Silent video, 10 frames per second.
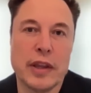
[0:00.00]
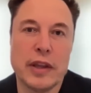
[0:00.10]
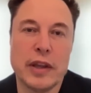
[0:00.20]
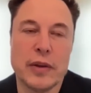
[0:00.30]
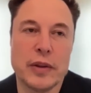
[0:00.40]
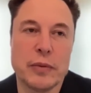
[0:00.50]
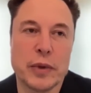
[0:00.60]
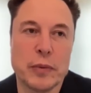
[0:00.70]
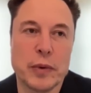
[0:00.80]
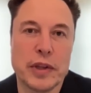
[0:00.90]
the you know, the,
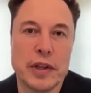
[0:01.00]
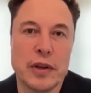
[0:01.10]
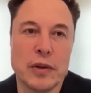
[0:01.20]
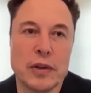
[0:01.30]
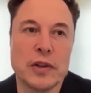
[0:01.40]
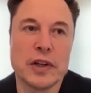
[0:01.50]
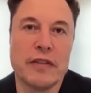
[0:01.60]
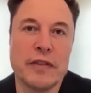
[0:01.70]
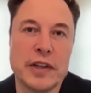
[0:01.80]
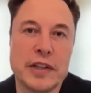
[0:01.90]
with, with the lo- local
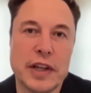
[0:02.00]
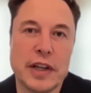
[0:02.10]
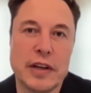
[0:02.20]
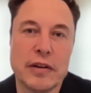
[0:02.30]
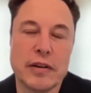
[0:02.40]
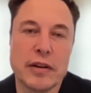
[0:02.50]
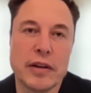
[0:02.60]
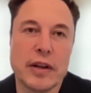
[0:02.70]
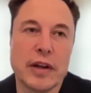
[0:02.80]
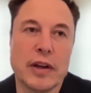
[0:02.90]
government in
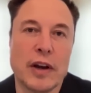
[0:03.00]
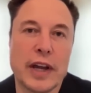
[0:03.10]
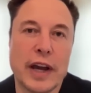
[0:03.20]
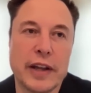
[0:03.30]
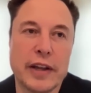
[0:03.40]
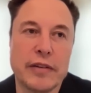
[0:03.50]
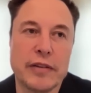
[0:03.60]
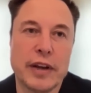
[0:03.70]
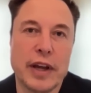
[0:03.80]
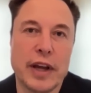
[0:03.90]
Clark County
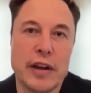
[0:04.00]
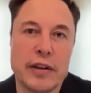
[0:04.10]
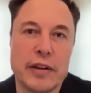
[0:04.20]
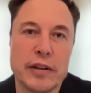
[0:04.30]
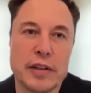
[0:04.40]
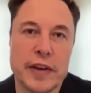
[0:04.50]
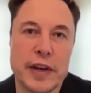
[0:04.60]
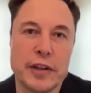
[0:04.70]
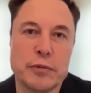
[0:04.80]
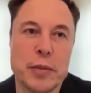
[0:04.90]
and, and Las
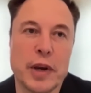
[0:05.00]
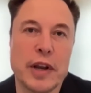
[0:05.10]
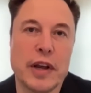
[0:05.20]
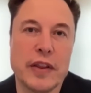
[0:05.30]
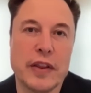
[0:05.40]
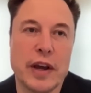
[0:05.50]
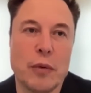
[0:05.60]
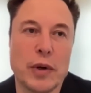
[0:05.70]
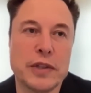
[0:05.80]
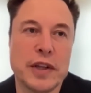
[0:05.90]
Vegas. But
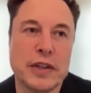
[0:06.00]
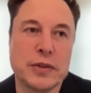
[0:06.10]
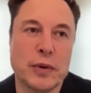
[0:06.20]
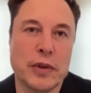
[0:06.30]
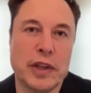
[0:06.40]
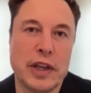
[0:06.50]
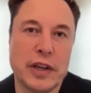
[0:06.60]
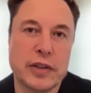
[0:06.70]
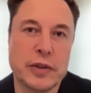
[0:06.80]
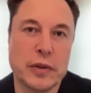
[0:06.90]
uh, once they saw the
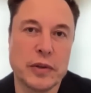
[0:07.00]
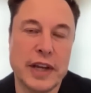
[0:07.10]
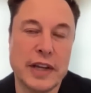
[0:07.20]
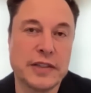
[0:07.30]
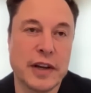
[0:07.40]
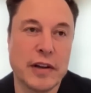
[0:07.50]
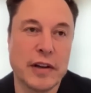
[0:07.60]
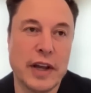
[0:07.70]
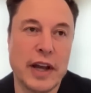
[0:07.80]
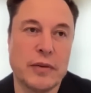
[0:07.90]
initial test
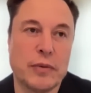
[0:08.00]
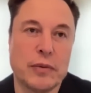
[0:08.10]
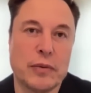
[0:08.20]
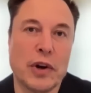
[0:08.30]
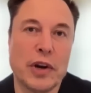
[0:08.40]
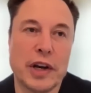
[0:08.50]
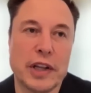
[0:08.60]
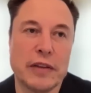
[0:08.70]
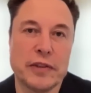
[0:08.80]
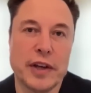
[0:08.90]
tunnel and rode in
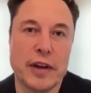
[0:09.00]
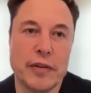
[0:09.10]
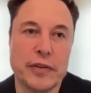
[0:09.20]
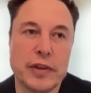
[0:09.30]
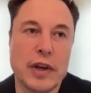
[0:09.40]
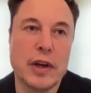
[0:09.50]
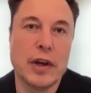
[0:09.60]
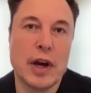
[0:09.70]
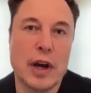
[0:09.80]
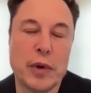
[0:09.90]
it themselves,
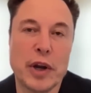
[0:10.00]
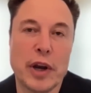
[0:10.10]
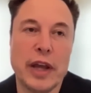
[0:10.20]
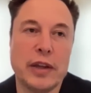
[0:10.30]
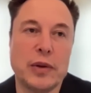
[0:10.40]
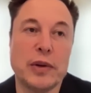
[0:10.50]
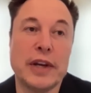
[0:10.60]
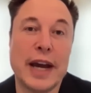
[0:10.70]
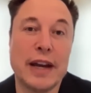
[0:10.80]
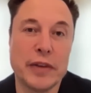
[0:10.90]
uh, we got a
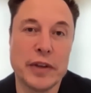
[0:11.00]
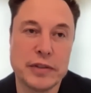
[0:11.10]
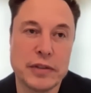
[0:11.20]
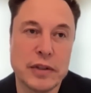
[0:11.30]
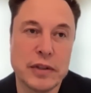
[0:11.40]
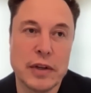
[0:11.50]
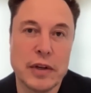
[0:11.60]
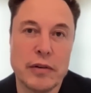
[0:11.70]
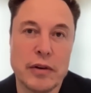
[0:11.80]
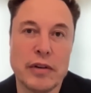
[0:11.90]
unanimous
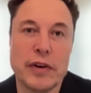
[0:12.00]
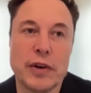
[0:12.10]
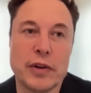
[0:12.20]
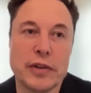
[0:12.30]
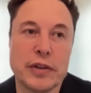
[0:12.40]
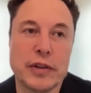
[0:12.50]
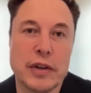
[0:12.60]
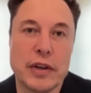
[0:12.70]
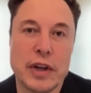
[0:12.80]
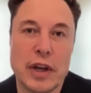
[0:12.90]
uh, vote
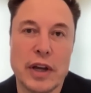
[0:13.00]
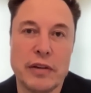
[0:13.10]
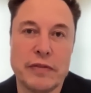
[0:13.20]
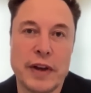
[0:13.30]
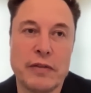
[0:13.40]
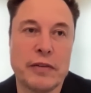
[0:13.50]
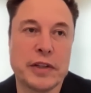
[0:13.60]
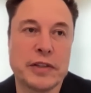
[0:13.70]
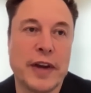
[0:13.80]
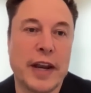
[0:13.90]
in favor of
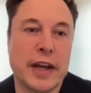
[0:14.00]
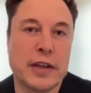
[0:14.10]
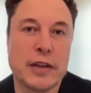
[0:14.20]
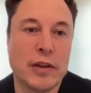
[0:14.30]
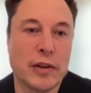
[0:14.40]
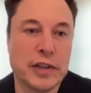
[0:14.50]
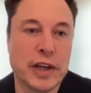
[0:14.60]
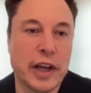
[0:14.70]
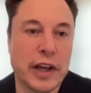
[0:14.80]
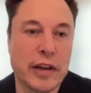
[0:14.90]
expanding it to the whole
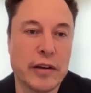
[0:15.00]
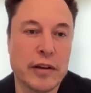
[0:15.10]
city.